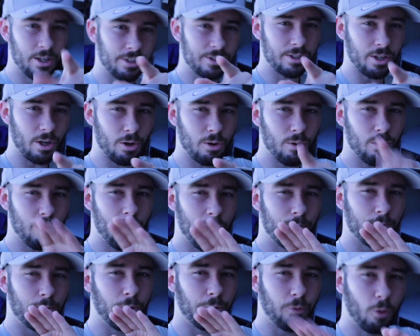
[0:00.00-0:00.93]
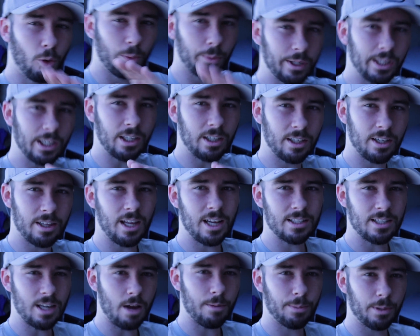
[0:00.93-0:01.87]
So, before we get into
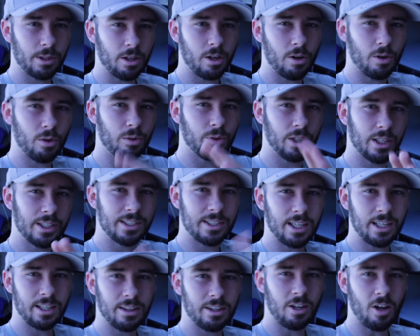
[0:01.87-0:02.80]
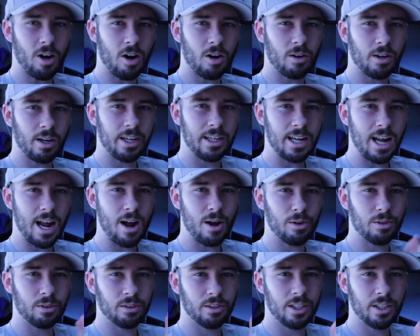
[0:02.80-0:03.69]
that topic, though, let's take the R8 out.